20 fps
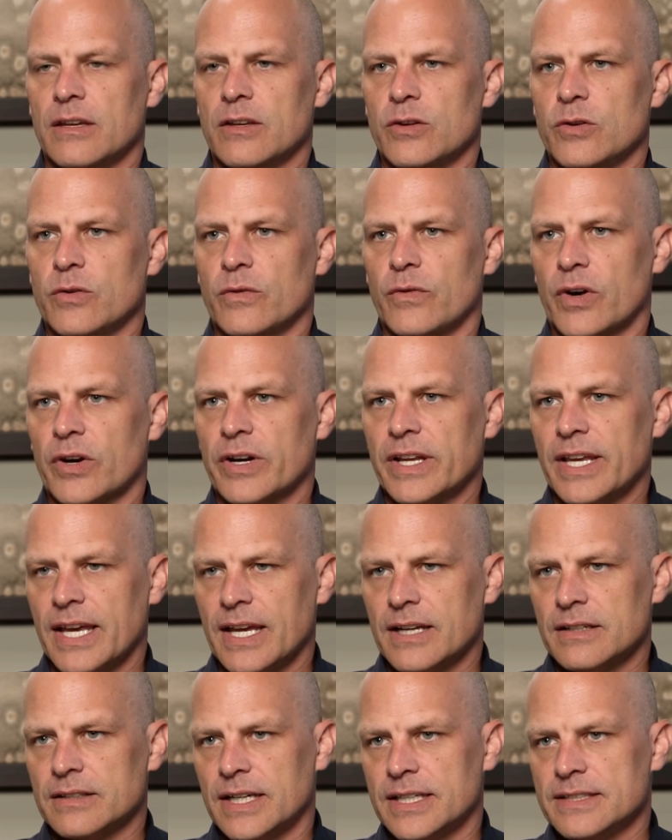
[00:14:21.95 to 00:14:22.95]
You've already
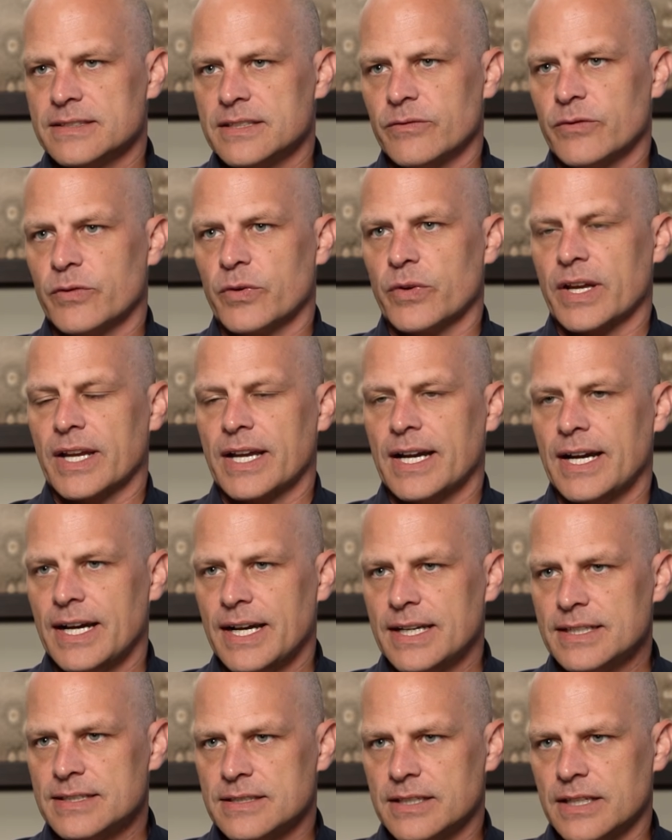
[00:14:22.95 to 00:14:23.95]
analyzed them for the
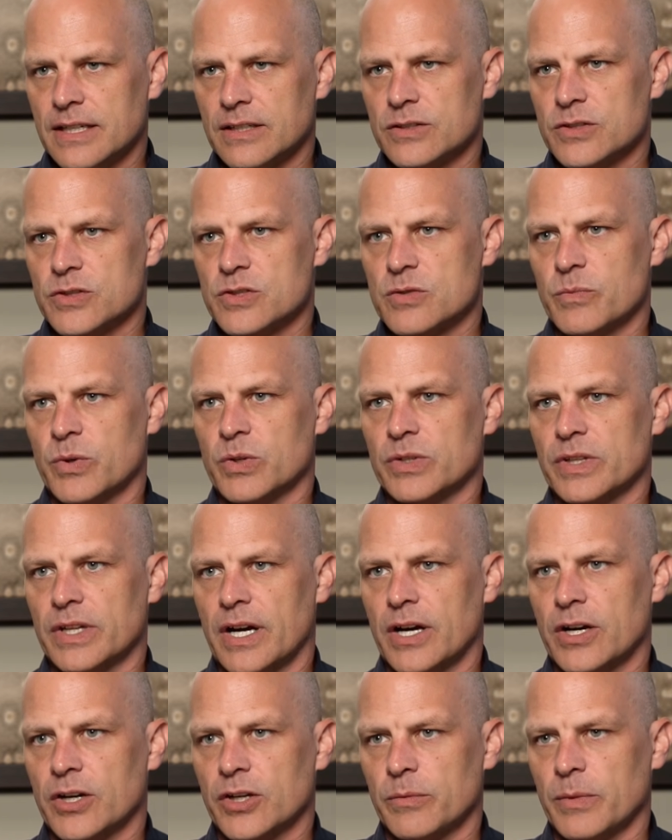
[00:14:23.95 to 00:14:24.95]
content to support the
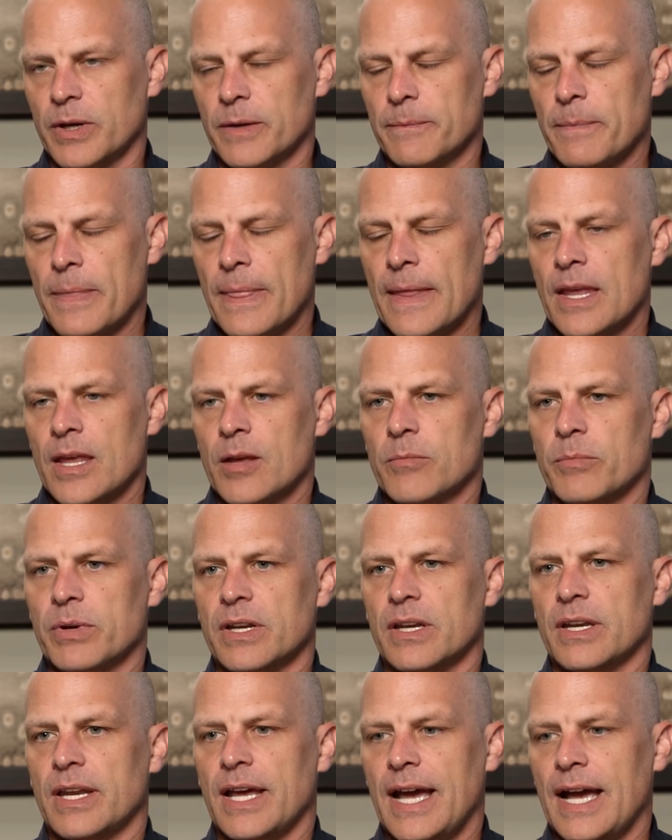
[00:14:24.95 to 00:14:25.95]
argument, but
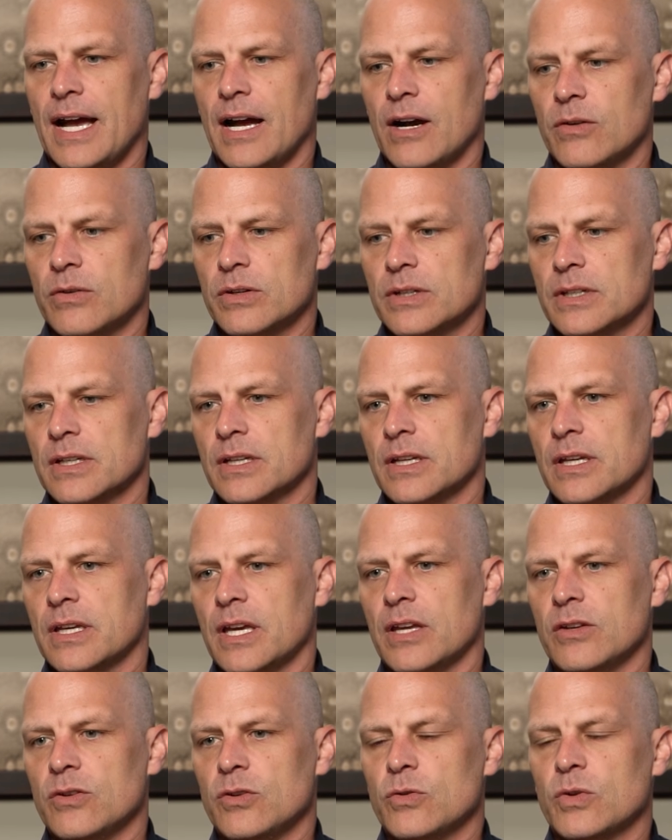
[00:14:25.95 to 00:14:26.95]
now
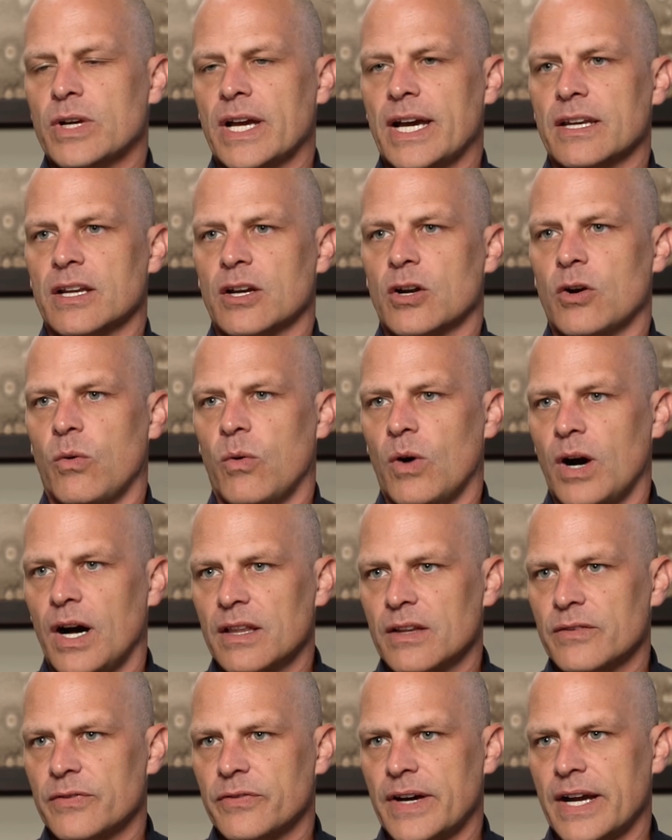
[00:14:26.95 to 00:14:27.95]
can you kind of
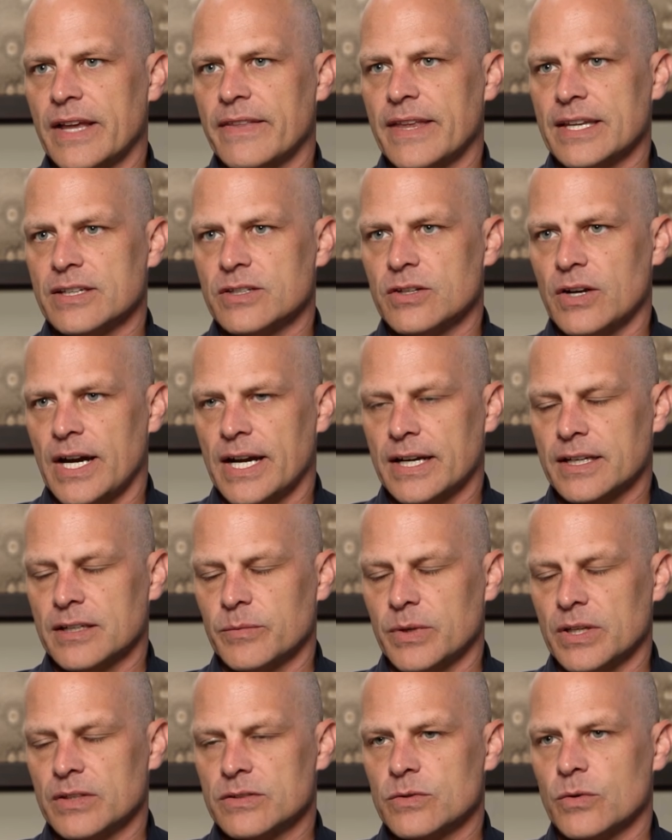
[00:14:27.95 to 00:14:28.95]
qualify that
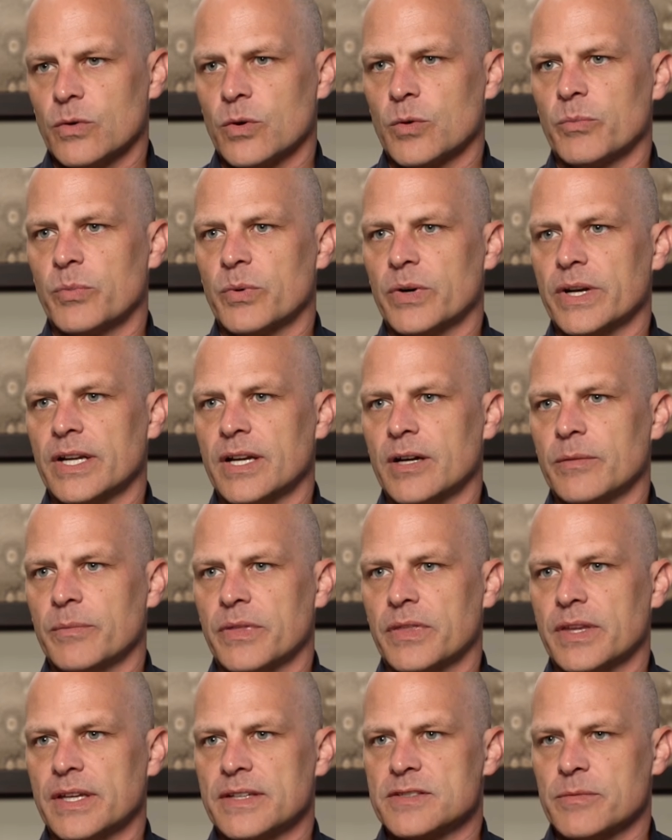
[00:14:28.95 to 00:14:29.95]
document or bring up
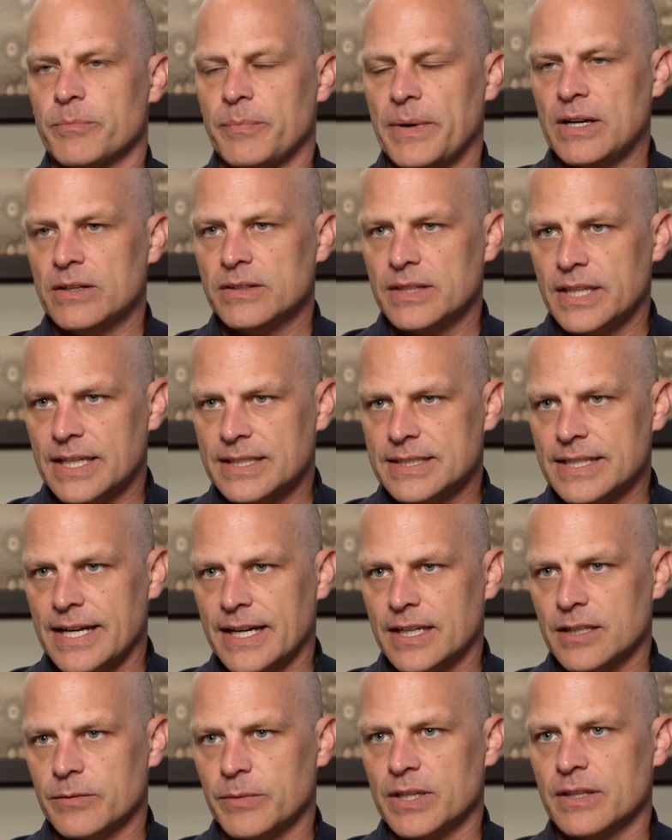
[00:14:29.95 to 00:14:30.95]
things about that
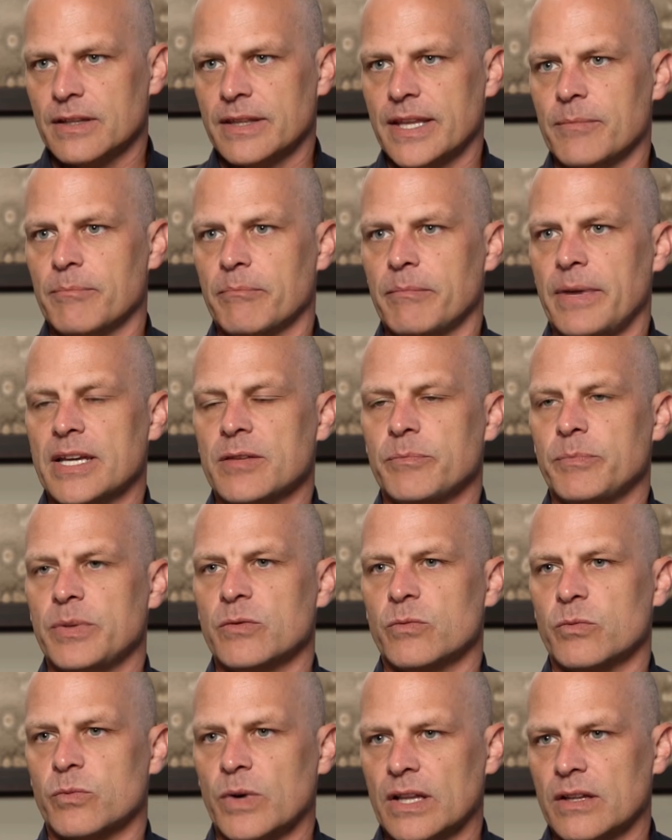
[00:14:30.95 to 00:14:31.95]
document that might be
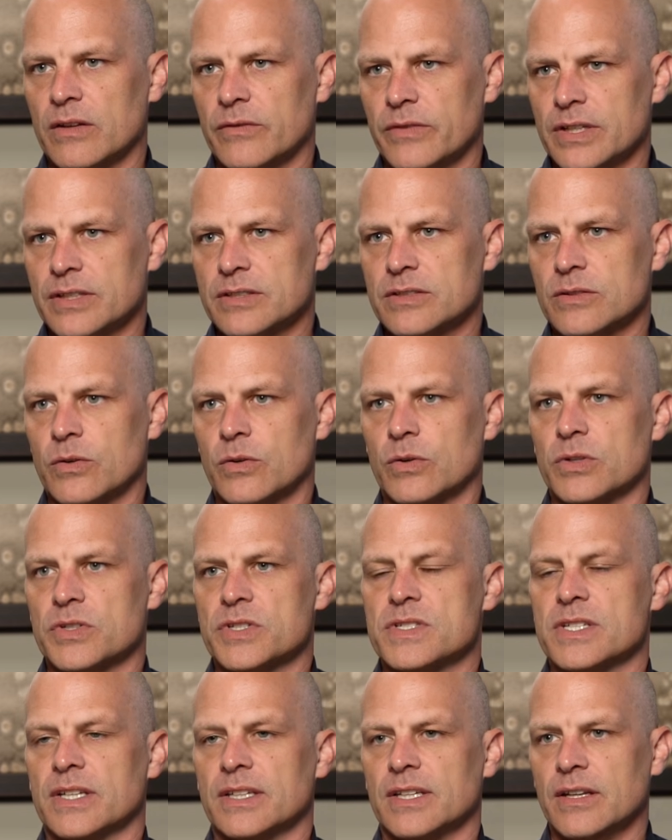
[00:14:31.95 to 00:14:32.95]
relevant or
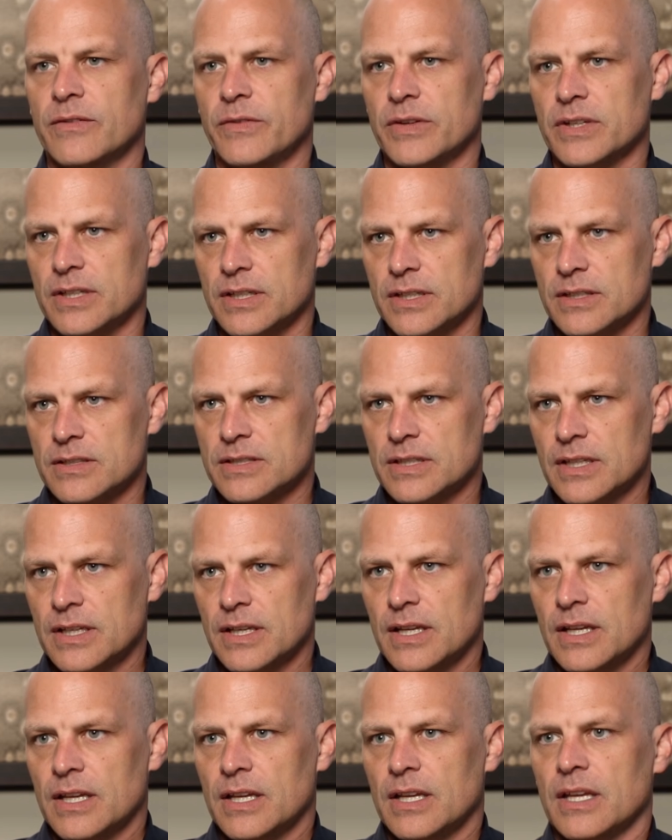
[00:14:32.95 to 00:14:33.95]
significant
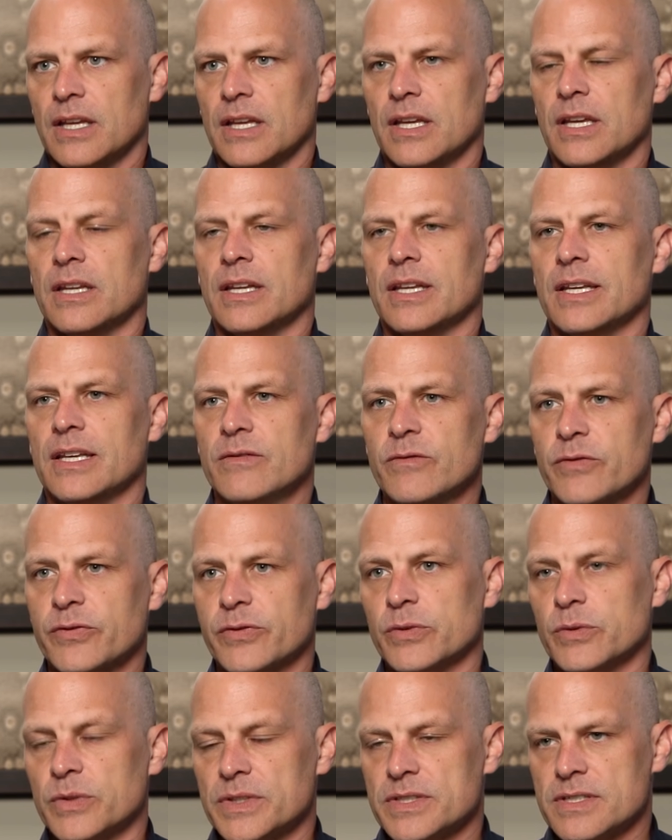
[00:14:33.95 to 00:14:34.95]
in
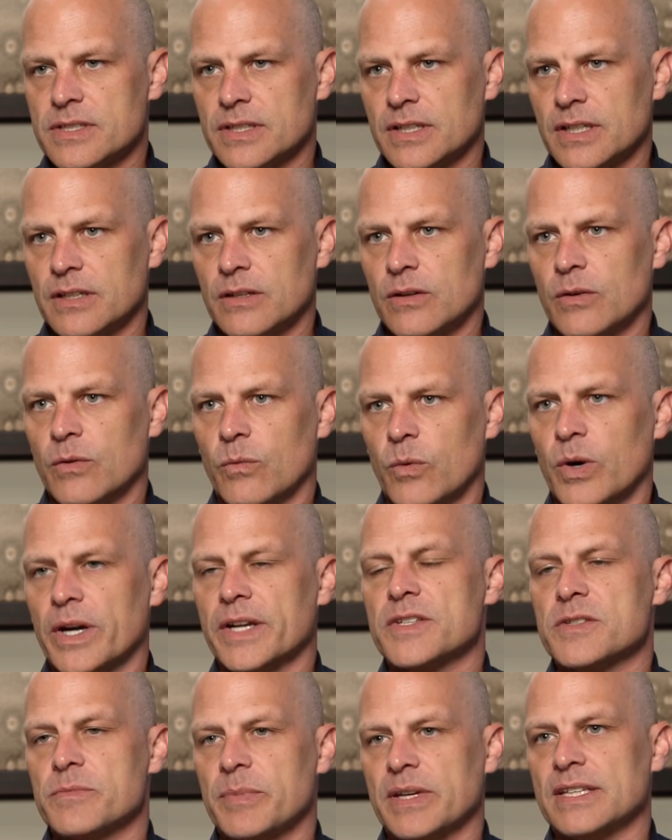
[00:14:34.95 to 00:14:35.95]
influencing what
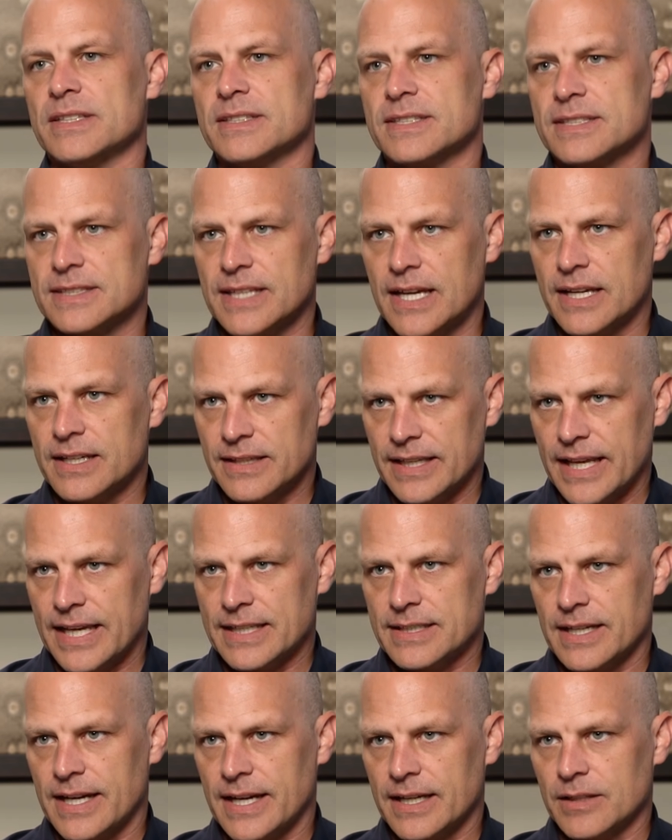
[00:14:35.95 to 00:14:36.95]
is being said in
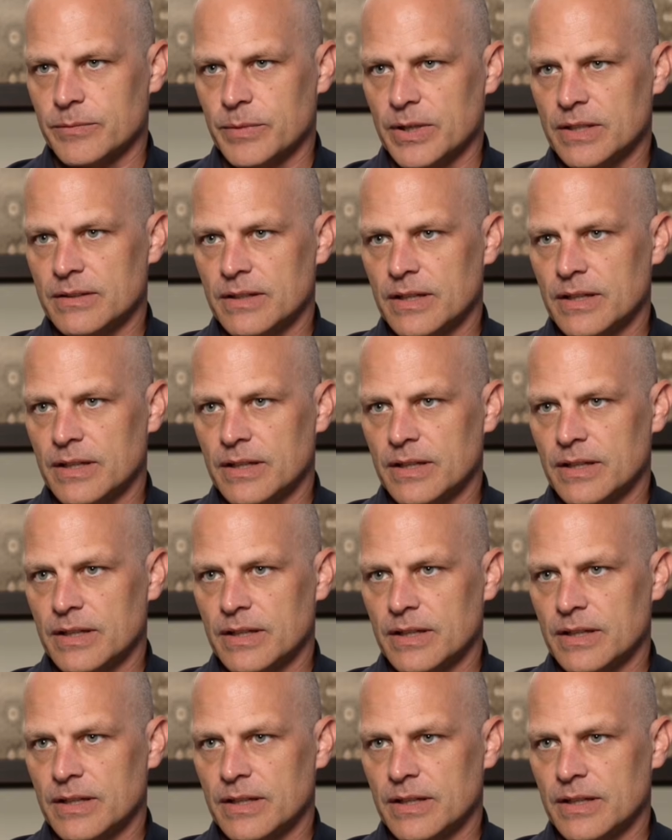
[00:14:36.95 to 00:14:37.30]
that document?